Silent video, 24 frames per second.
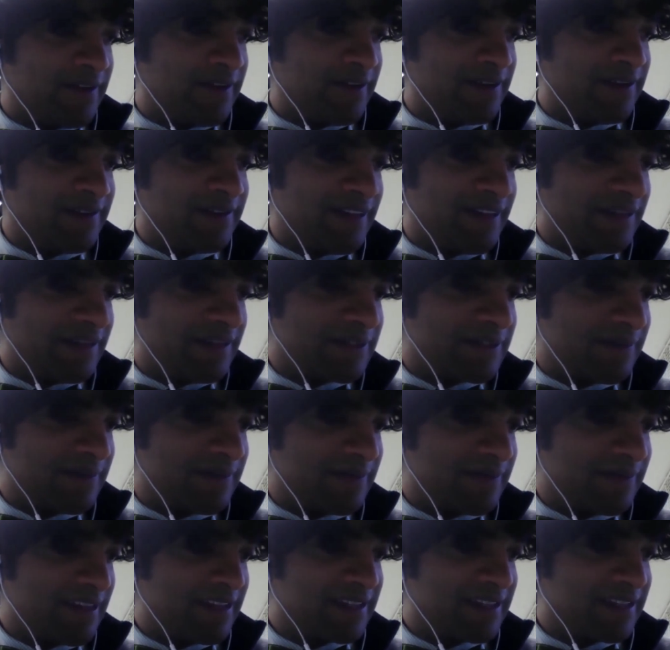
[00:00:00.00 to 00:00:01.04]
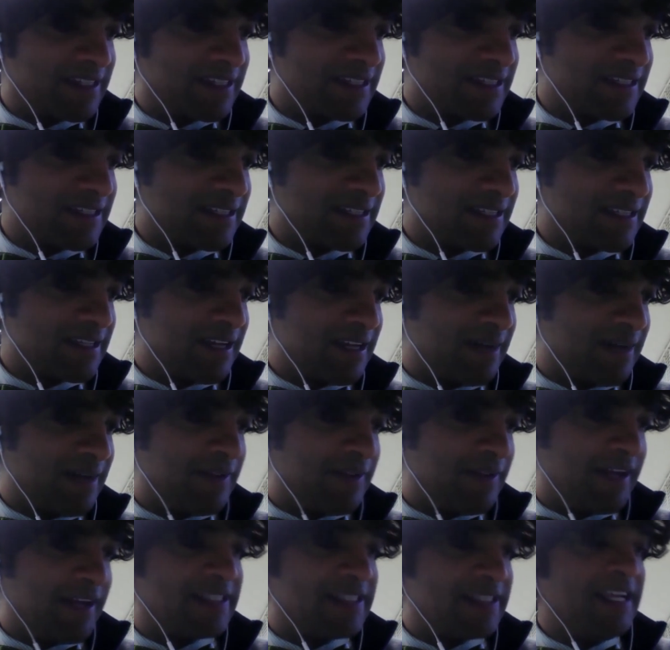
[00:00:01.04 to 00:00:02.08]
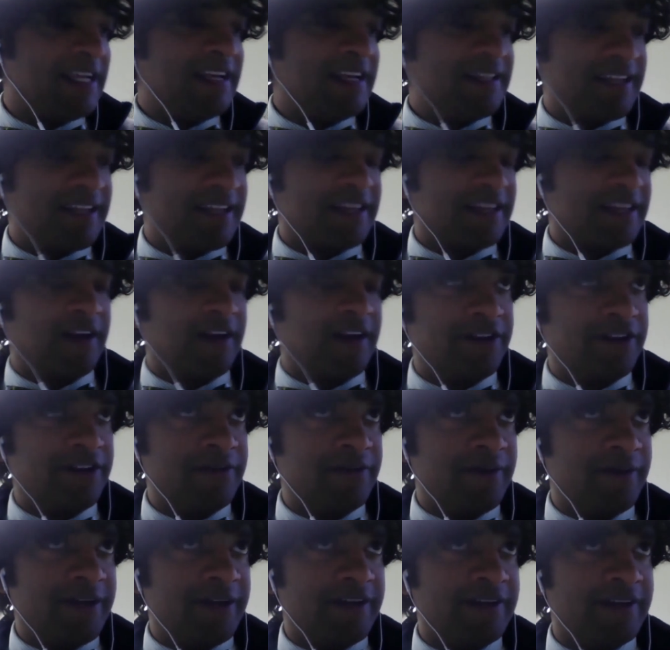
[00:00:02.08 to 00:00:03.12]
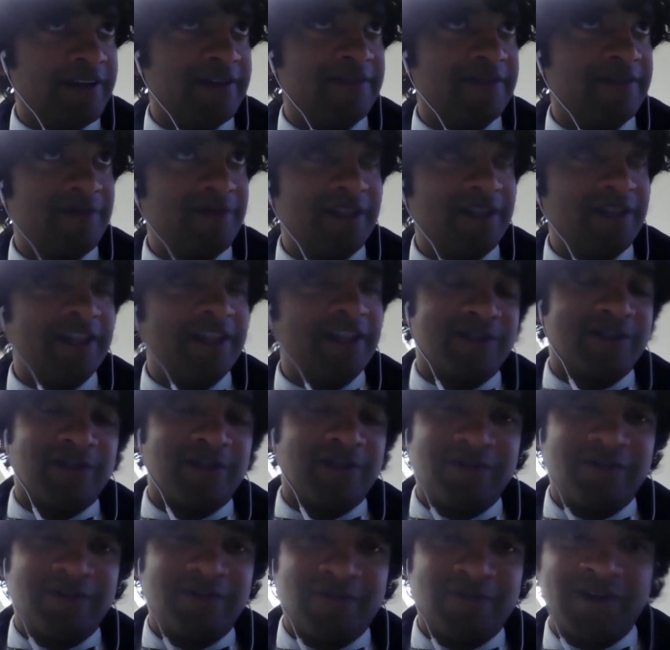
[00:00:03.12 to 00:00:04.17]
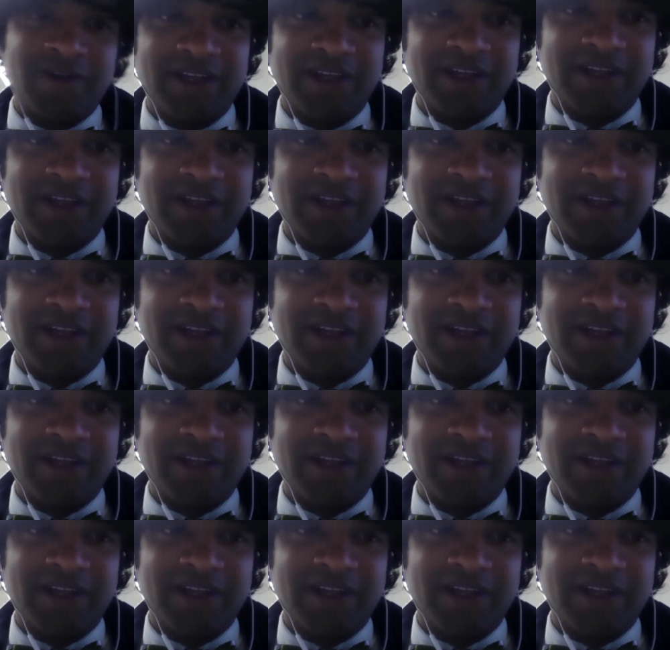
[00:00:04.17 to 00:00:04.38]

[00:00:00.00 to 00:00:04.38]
develop something that's complex, like the undo button really is only for when you're like